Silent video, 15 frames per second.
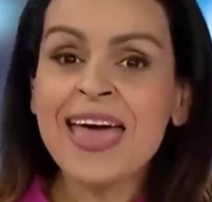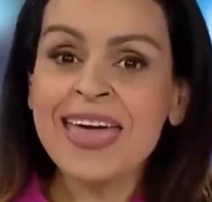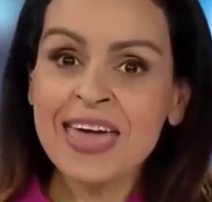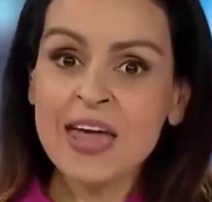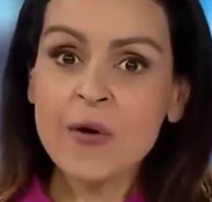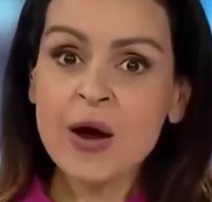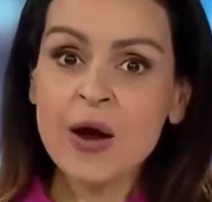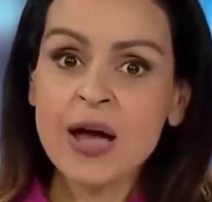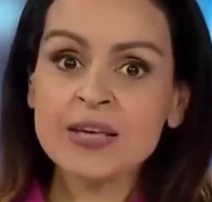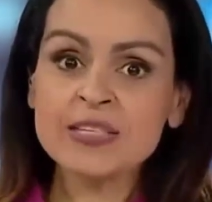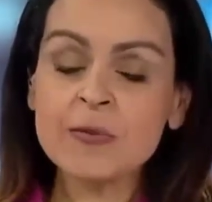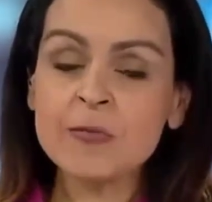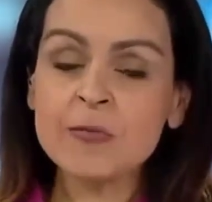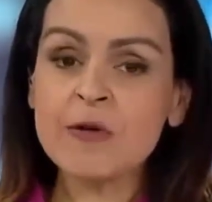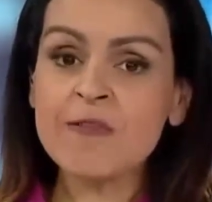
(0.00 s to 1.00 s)
Here are
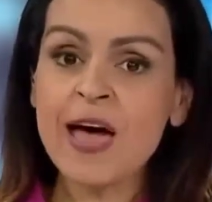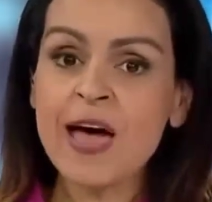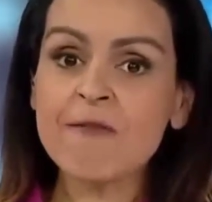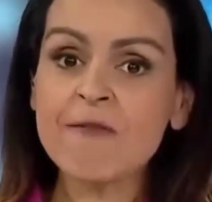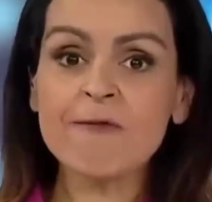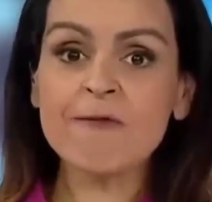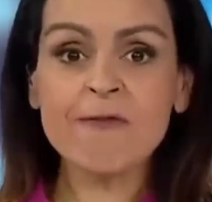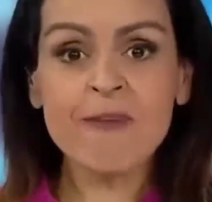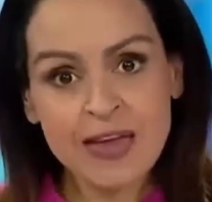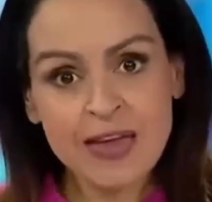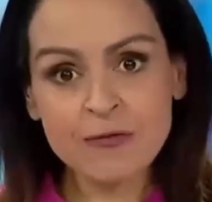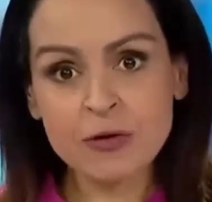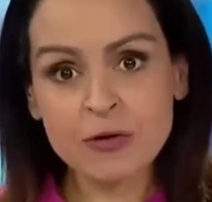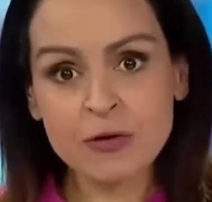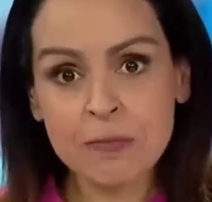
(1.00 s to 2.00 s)
some of our
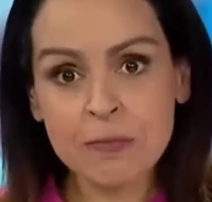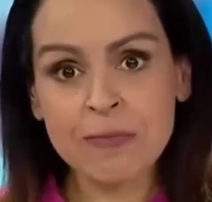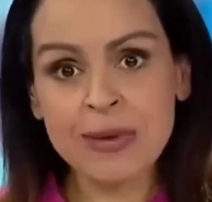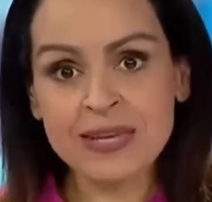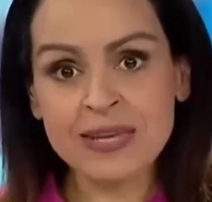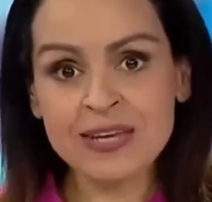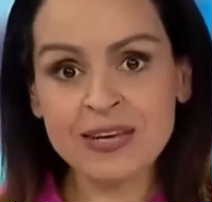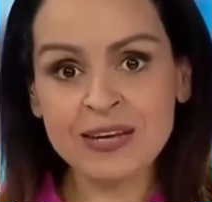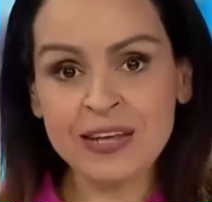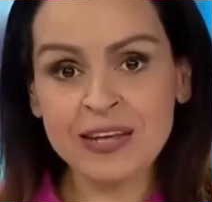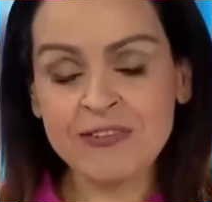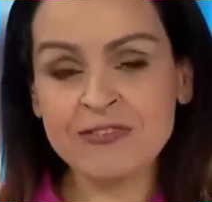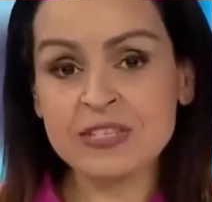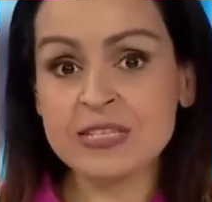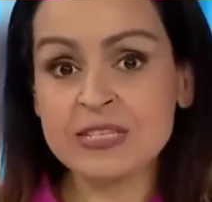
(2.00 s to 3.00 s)
favorite media
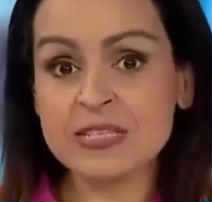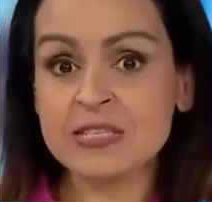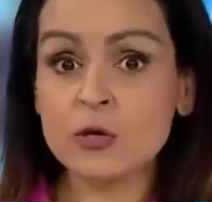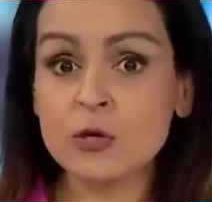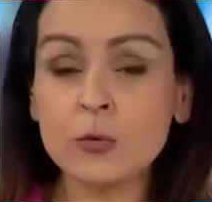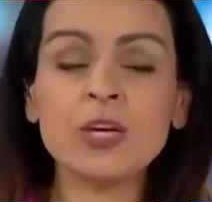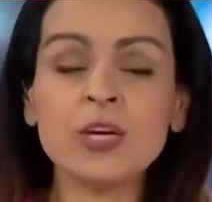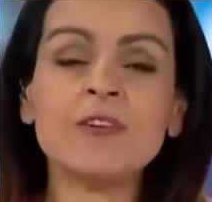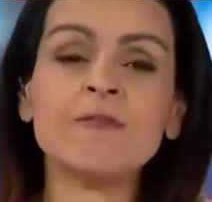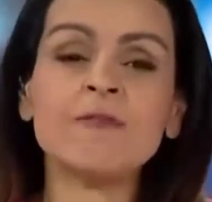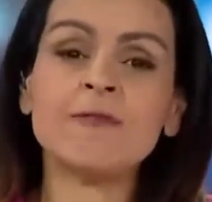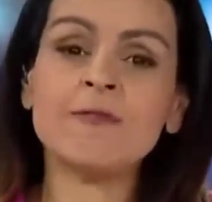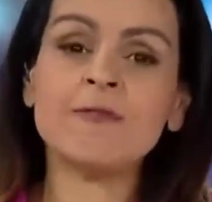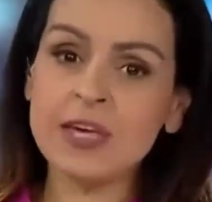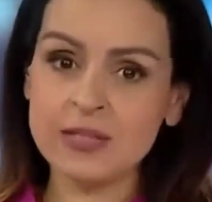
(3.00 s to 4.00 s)
leftists who were
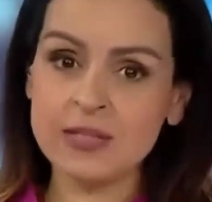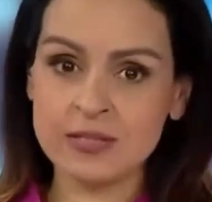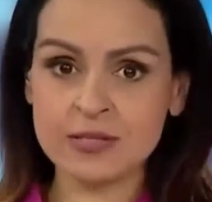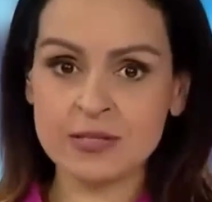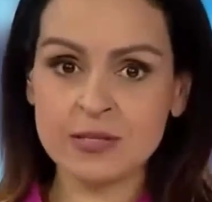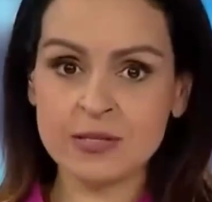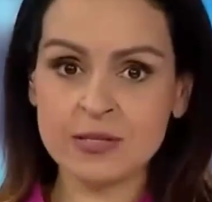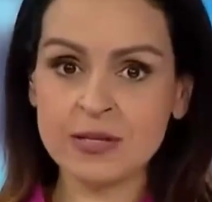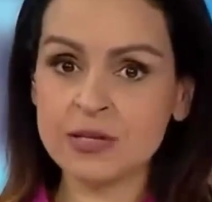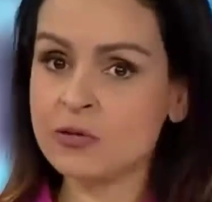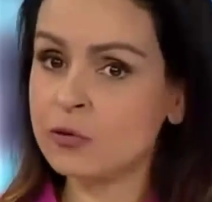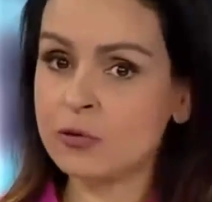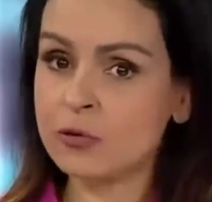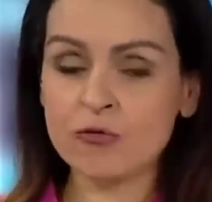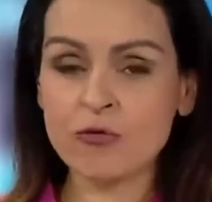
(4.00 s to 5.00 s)
convinced that
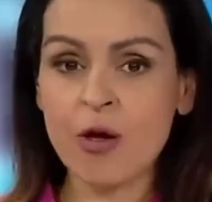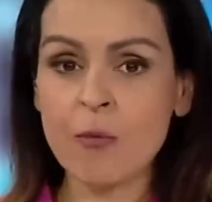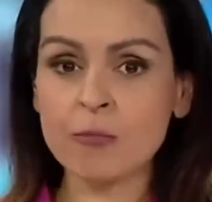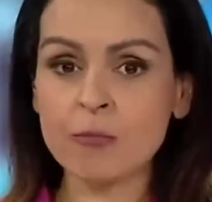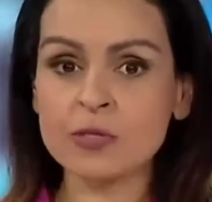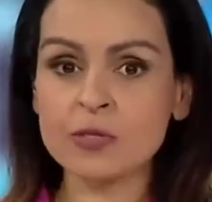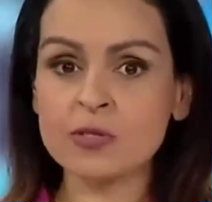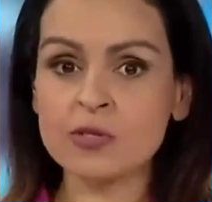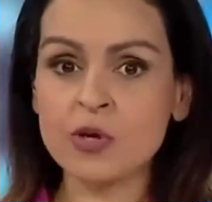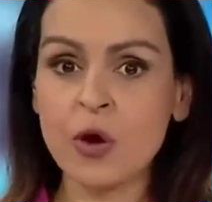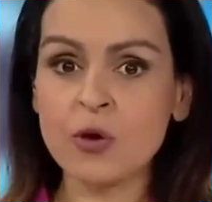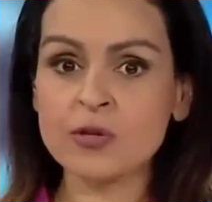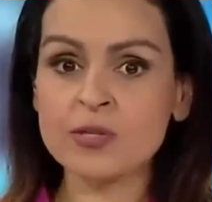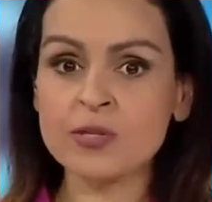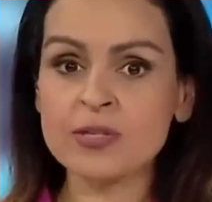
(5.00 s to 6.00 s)
Donald Trump was
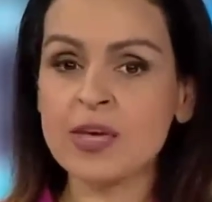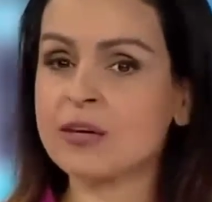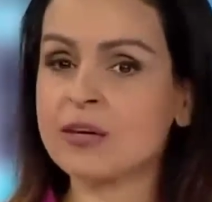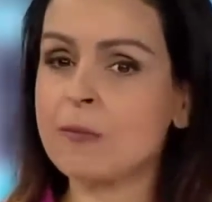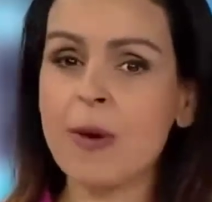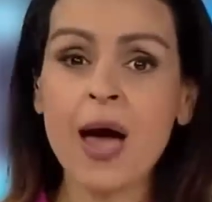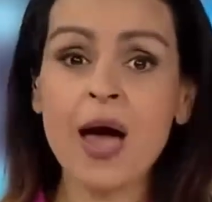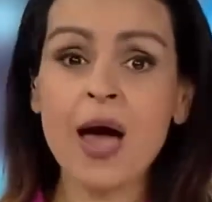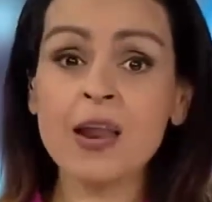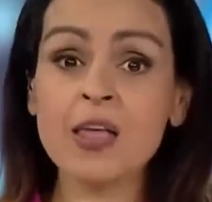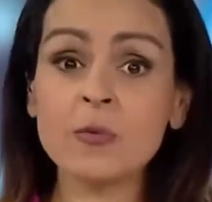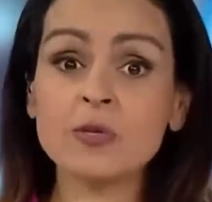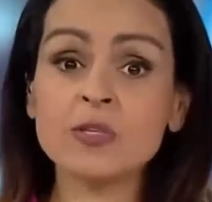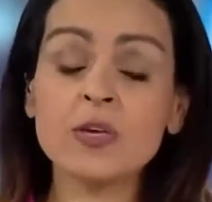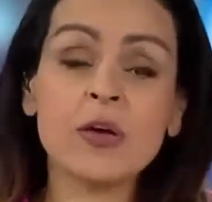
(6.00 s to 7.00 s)
toast, that
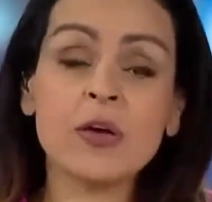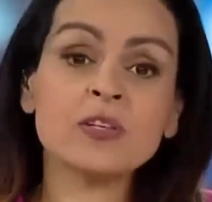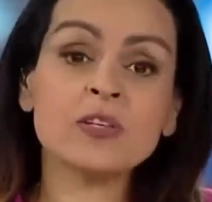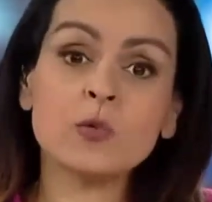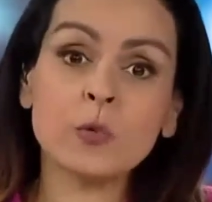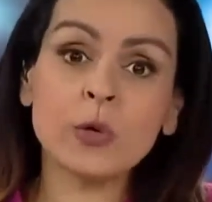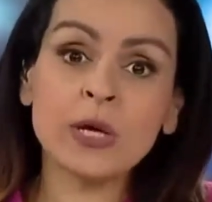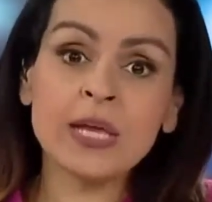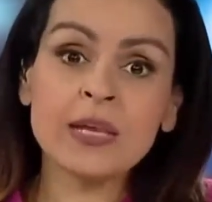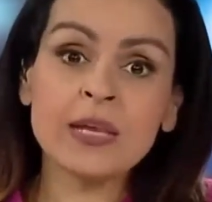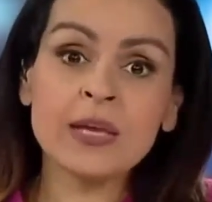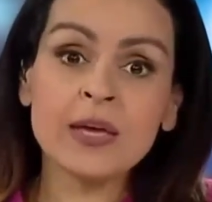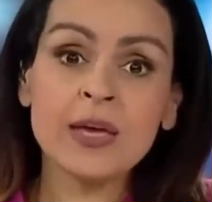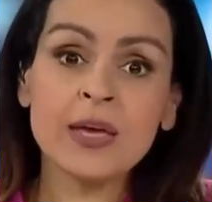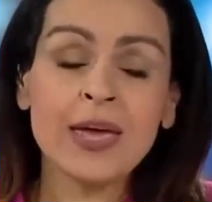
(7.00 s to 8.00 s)
Kamala was going to
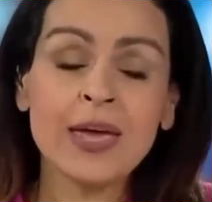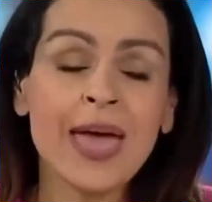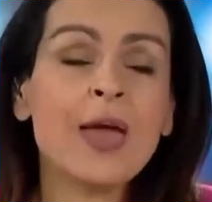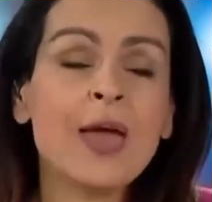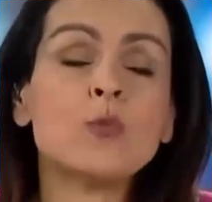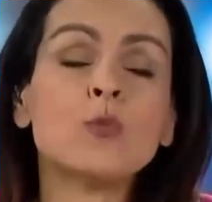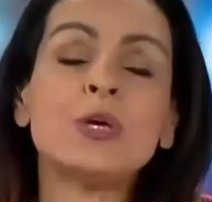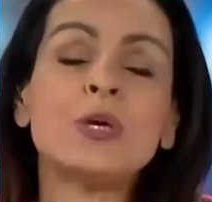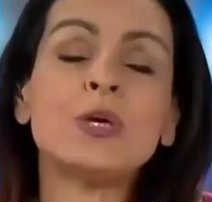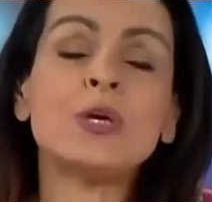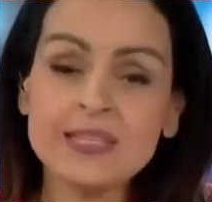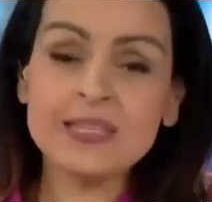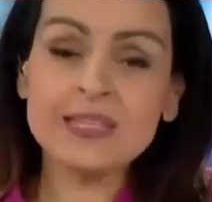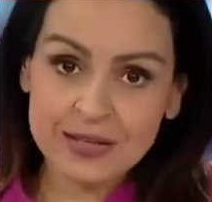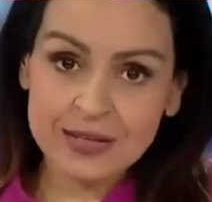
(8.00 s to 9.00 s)
win, and win
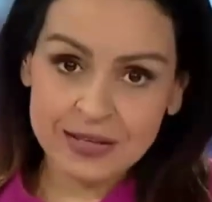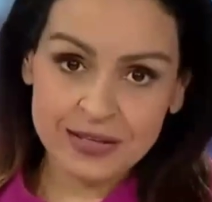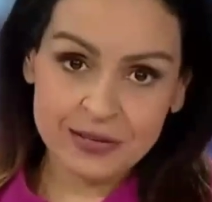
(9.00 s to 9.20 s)
easily.